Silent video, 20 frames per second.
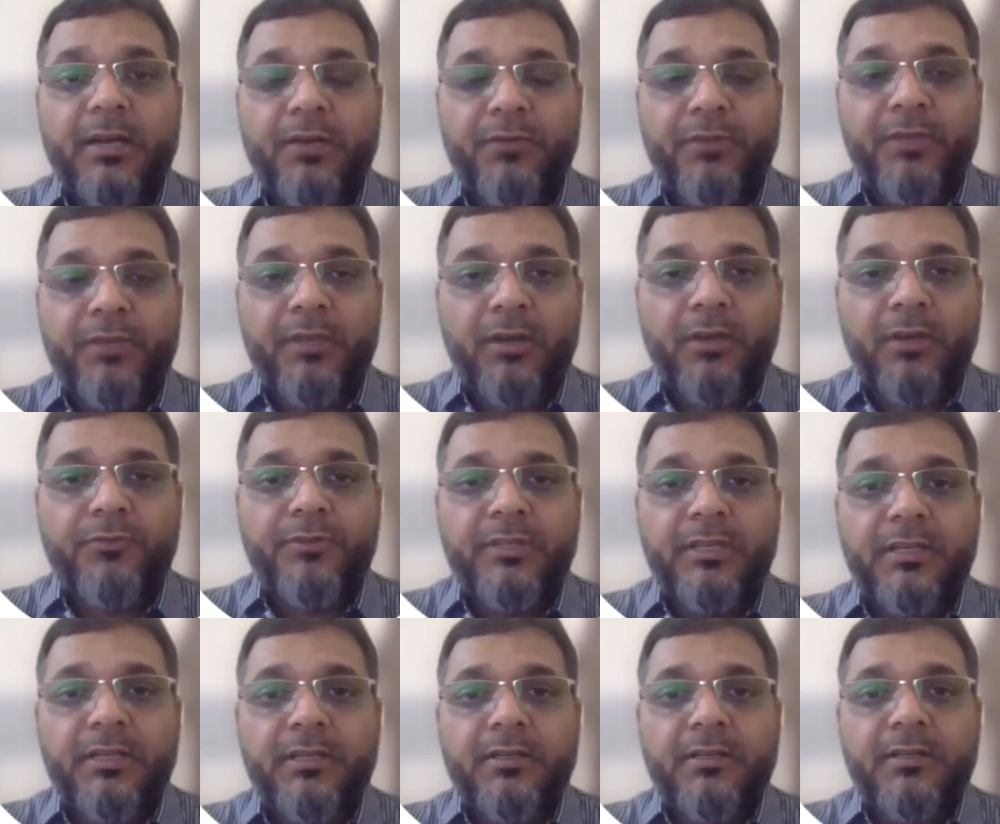aware of
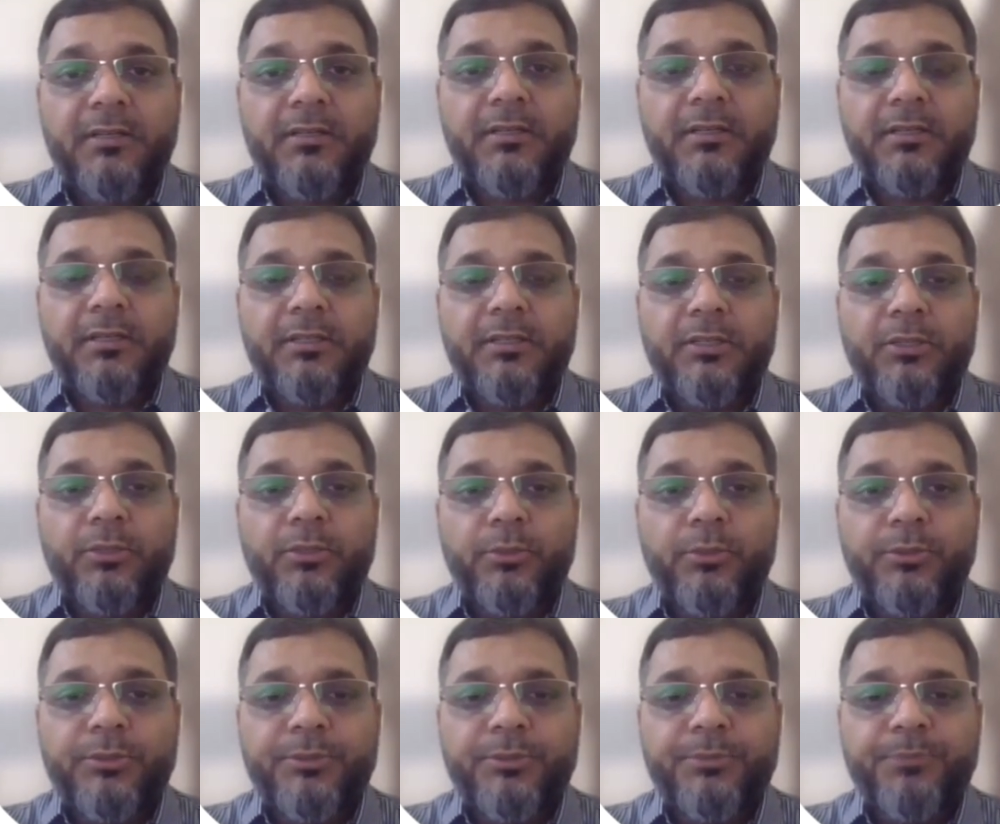their the
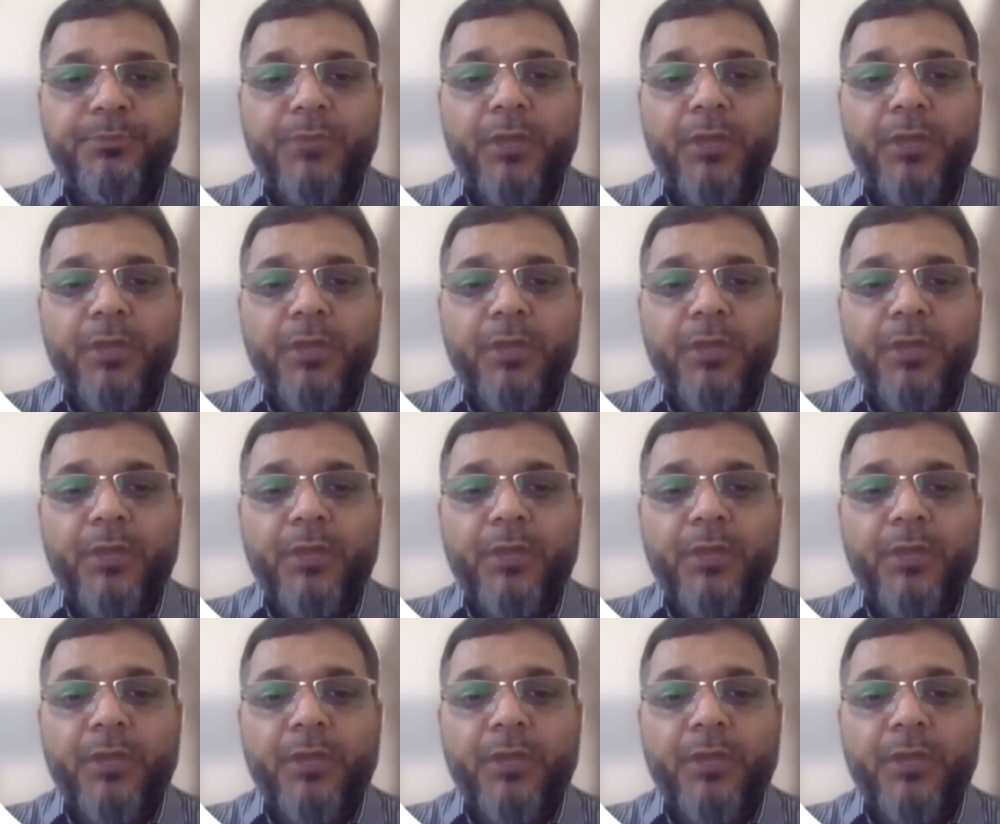roles.